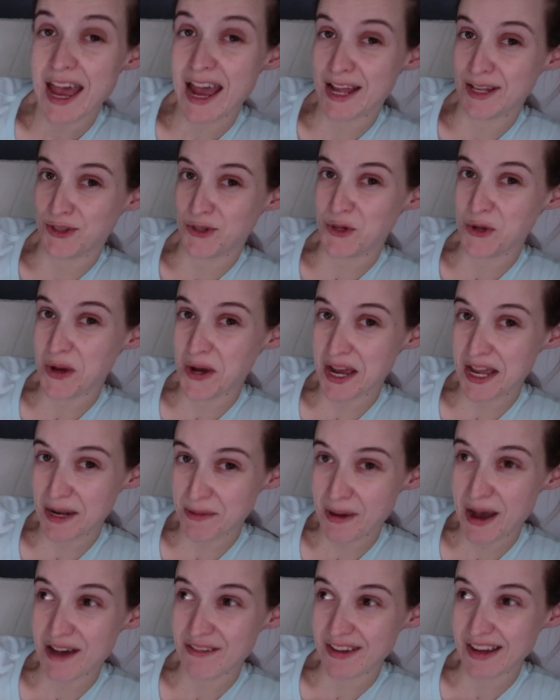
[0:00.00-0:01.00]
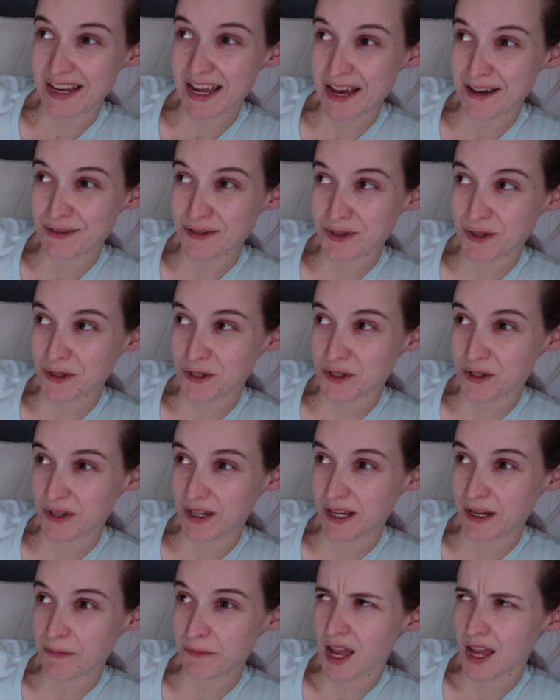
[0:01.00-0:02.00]
And so you end up having to have
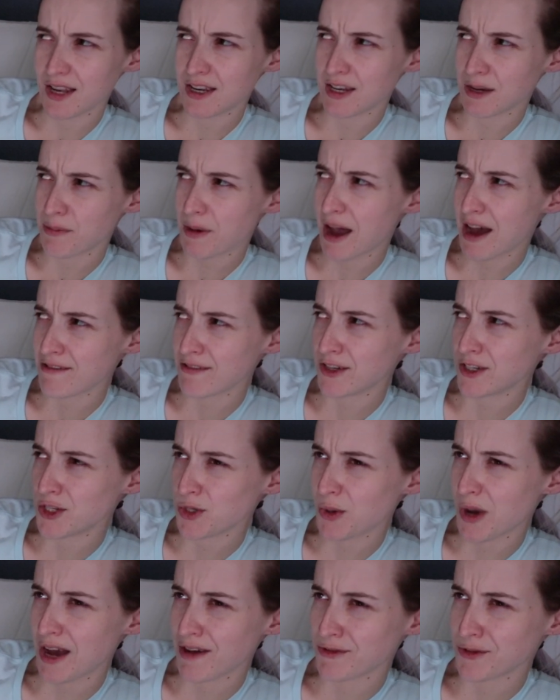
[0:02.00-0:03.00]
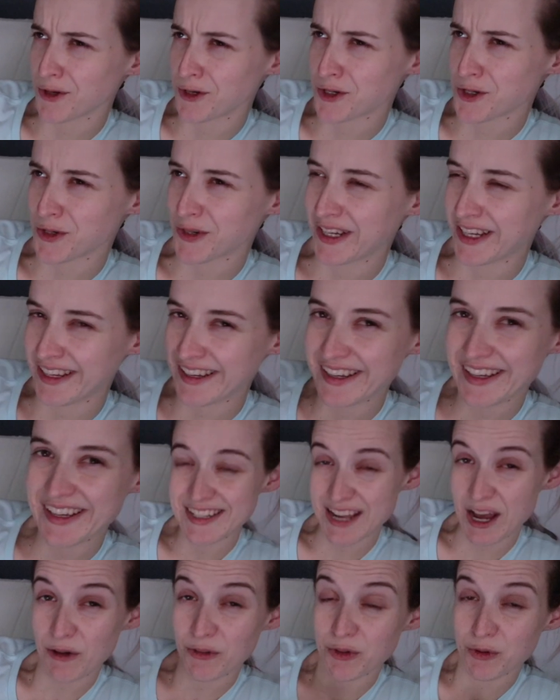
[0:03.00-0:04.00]
surgery, end up having to have surgery
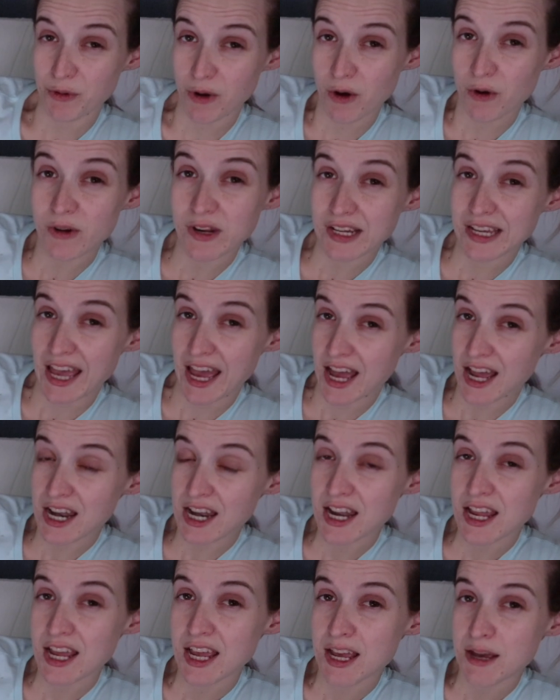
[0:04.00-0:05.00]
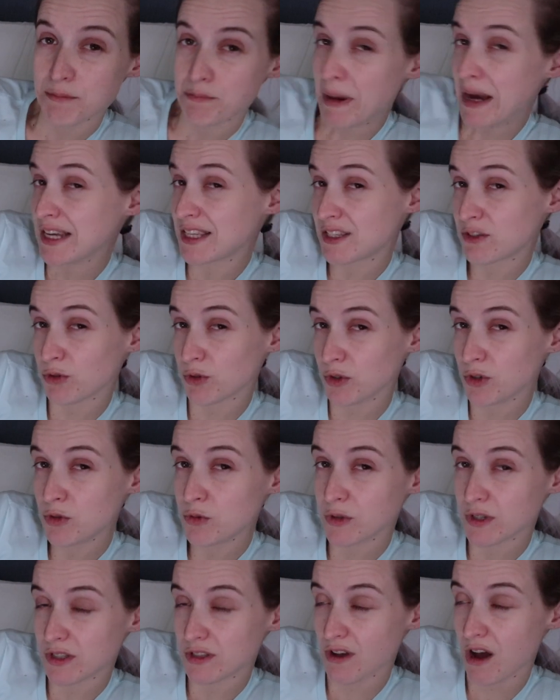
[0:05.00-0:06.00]
down the road again. My screw
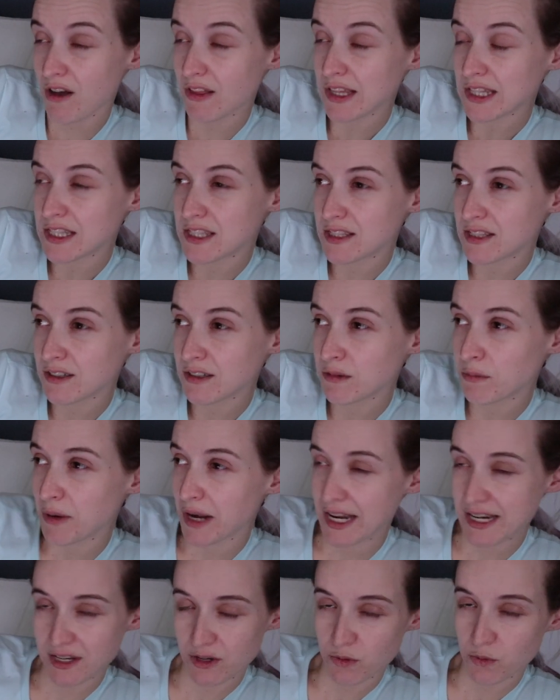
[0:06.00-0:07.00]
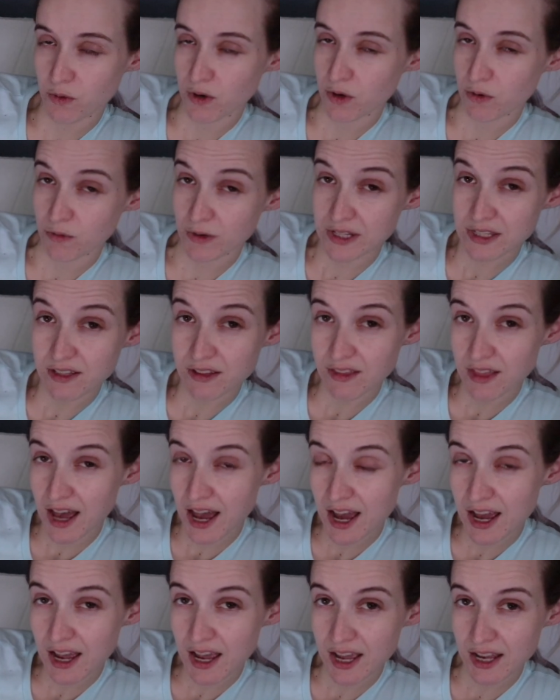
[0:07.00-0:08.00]
was solid still, but I didn't want to risk
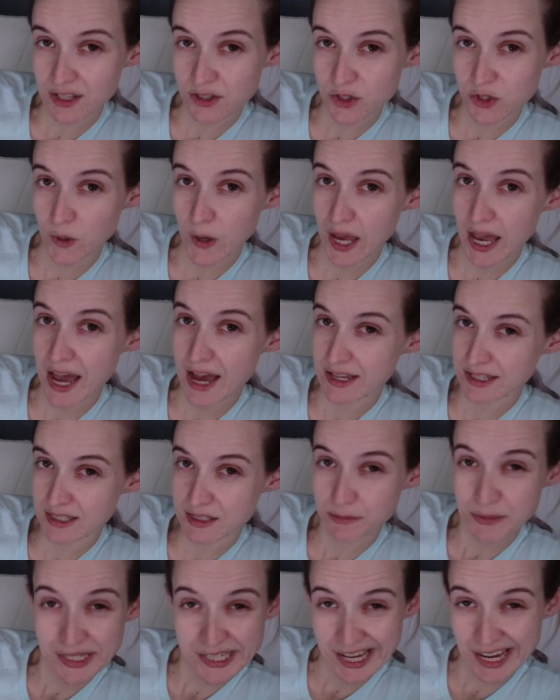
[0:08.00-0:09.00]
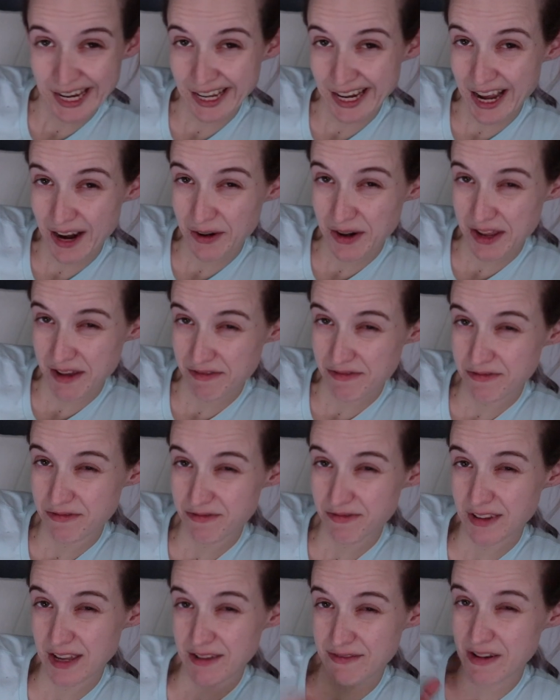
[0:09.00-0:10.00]
that. And so I asked him to take it out if
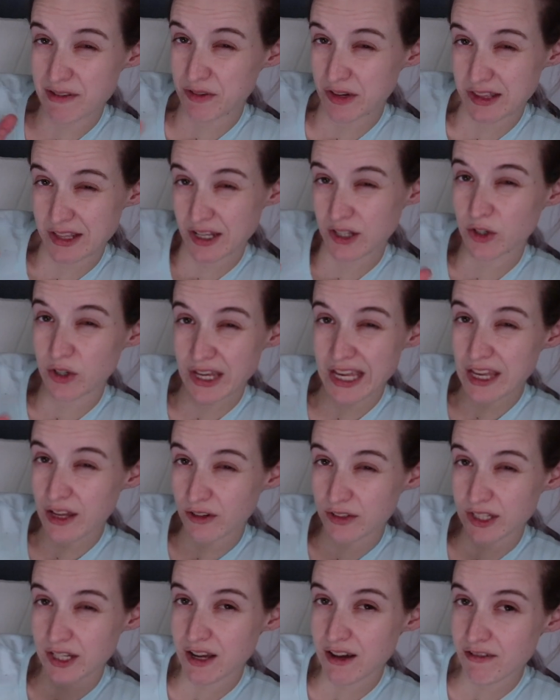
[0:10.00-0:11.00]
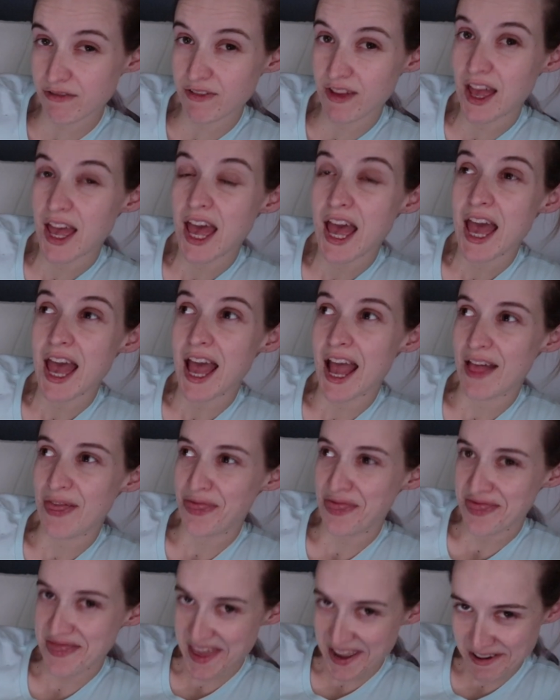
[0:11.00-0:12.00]
if everything looked healed enough, and
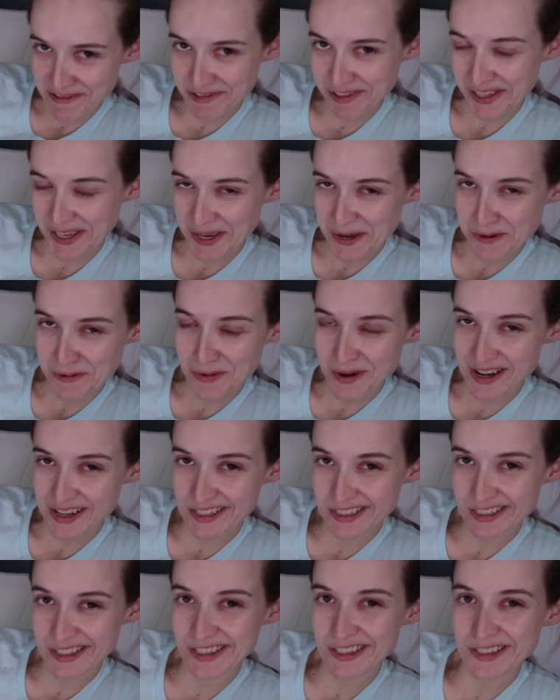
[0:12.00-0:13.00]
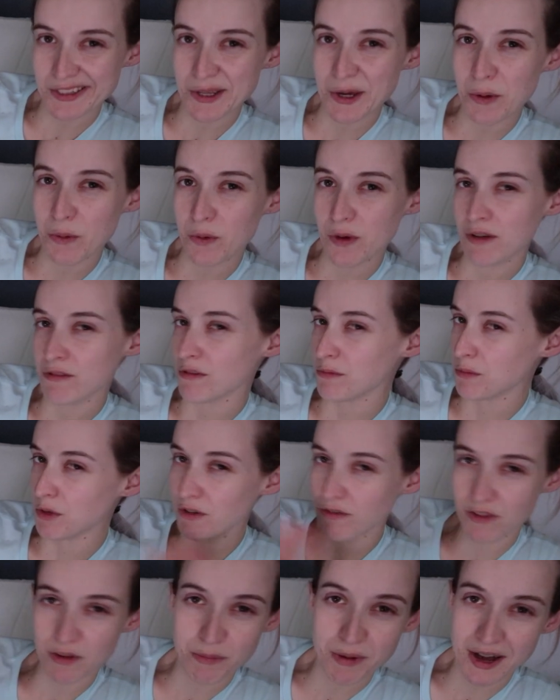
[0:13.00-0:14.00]
thankfully it was. And so we
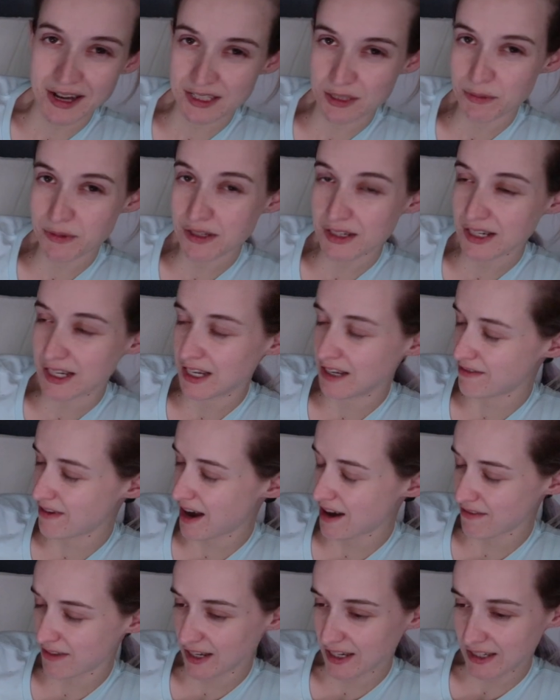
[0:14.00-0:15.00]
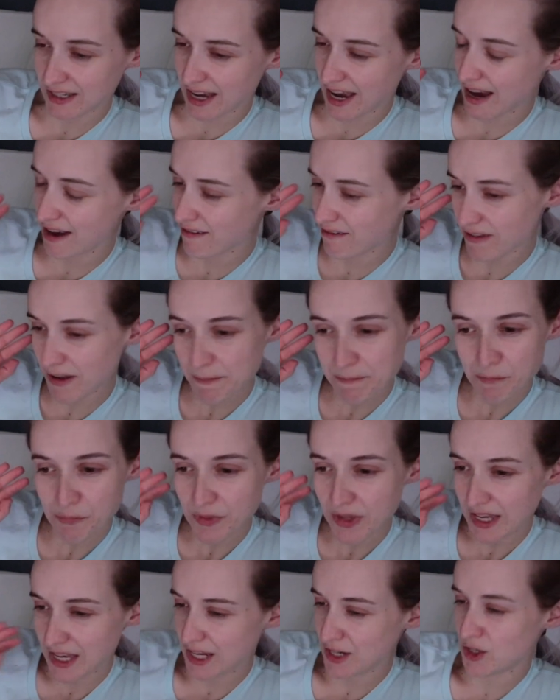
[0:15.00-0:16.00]
removed the possibility of having to have
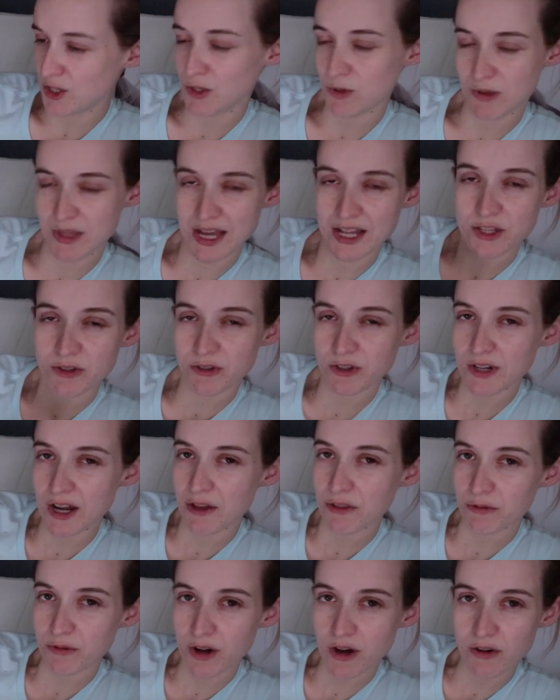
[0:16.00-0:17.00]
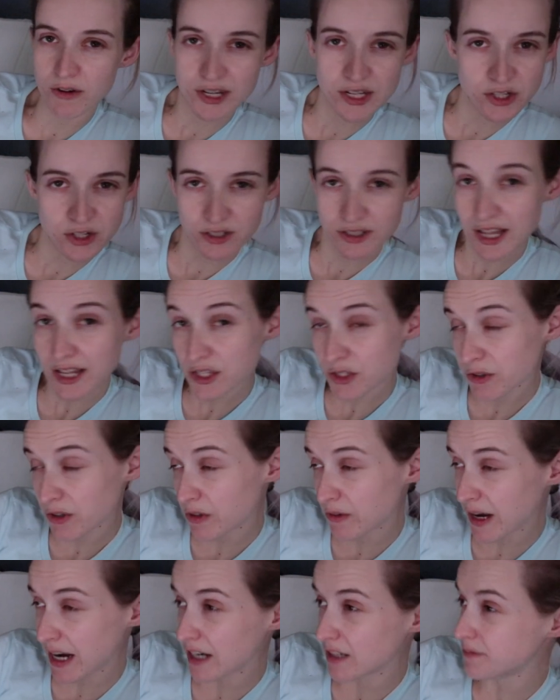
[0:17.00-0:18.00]
issues with that screw down the road. He took that
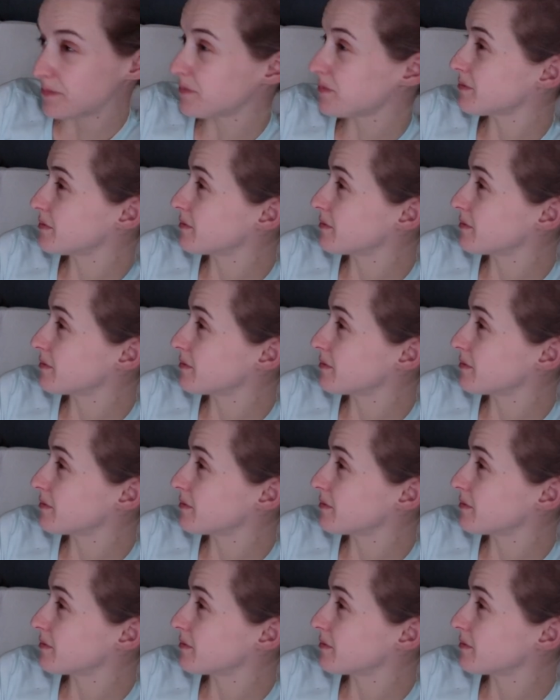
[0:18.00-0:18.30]
screw out,